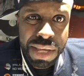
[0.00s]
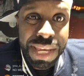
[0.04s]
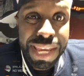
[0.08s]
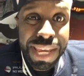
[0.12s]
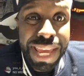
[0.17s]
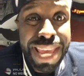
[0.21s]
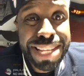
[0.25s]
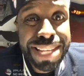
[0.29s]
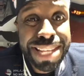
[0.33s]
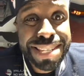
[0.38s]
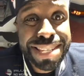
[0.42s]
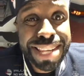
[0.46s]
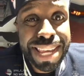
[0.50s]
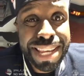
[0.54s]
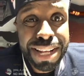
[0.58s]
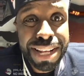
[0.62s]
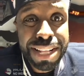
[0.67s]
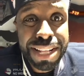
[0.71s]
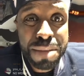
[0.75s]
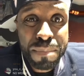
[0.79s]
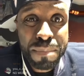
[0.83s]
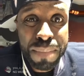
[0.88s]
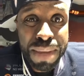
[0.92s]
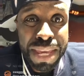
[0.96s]
He ain't say
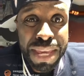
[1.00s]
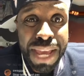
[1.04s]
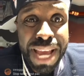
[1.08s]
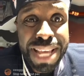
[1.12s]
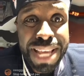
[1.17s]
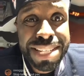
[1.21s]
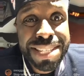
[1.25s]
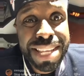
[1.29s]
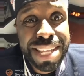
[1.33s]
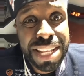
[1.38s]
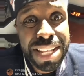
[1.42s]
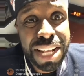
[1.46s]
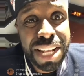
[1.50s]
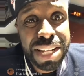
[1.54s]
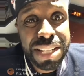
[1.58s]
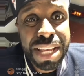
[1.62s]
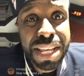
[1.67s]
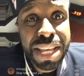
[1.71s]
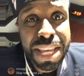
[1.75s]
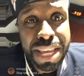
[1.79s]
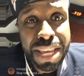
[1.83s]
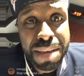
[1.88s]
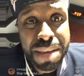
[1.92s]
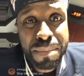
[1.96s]
nothing to me. I ain't say nothing
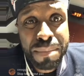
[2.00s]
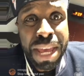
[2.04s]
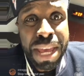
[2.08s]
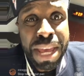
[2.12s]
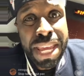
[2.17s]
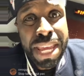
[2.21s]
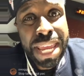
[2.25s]
to him.